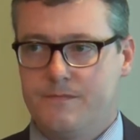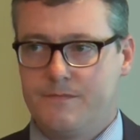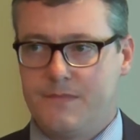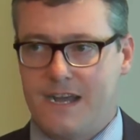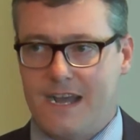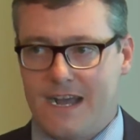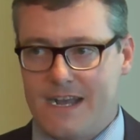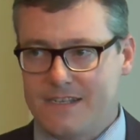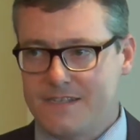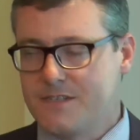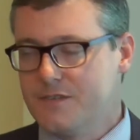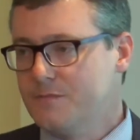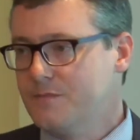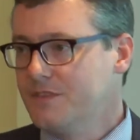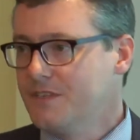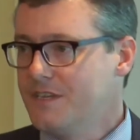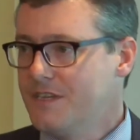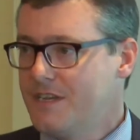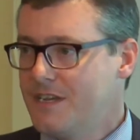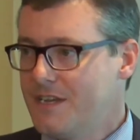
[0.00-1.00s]

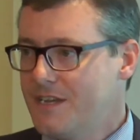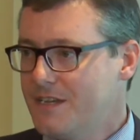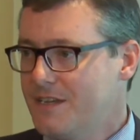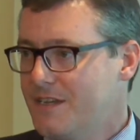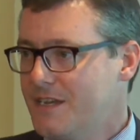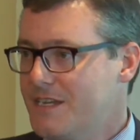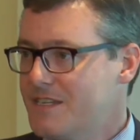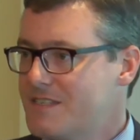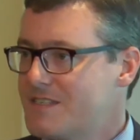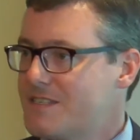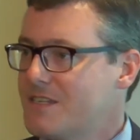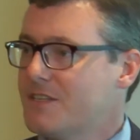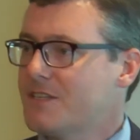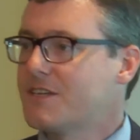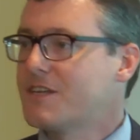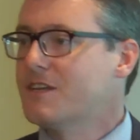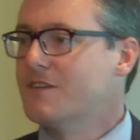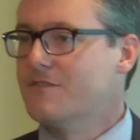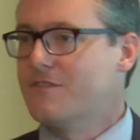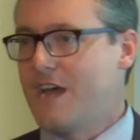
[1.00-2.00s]
possibly a
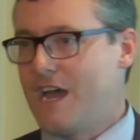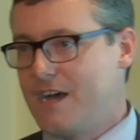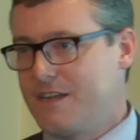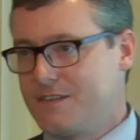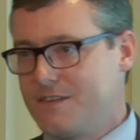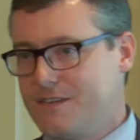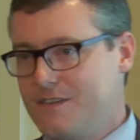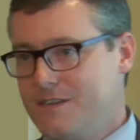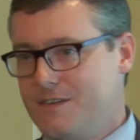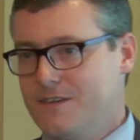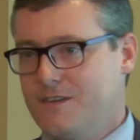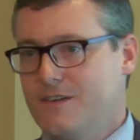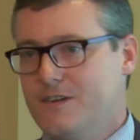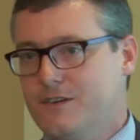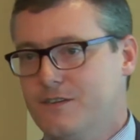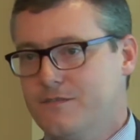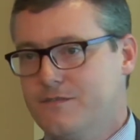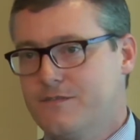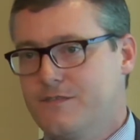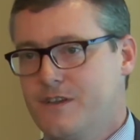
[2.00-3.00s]
Silicon Valley
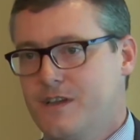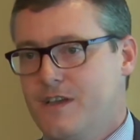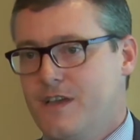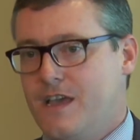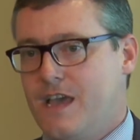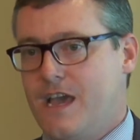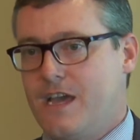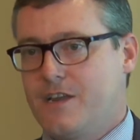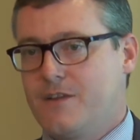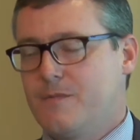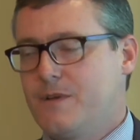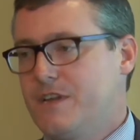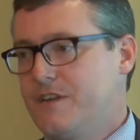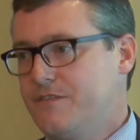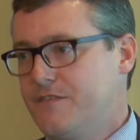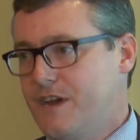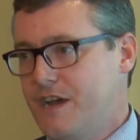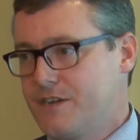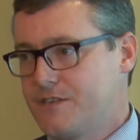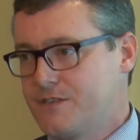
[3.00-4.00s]
of additive
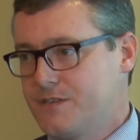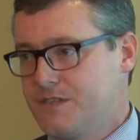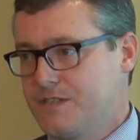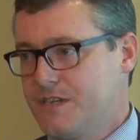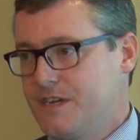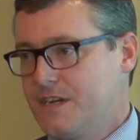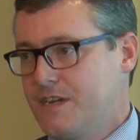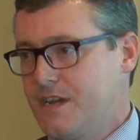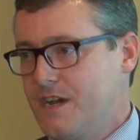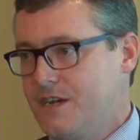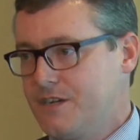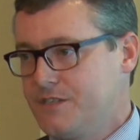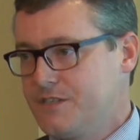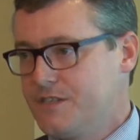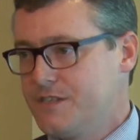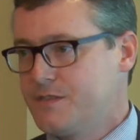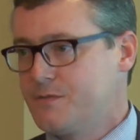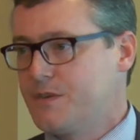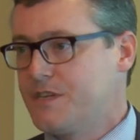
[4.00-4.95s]
manufacturing technologies.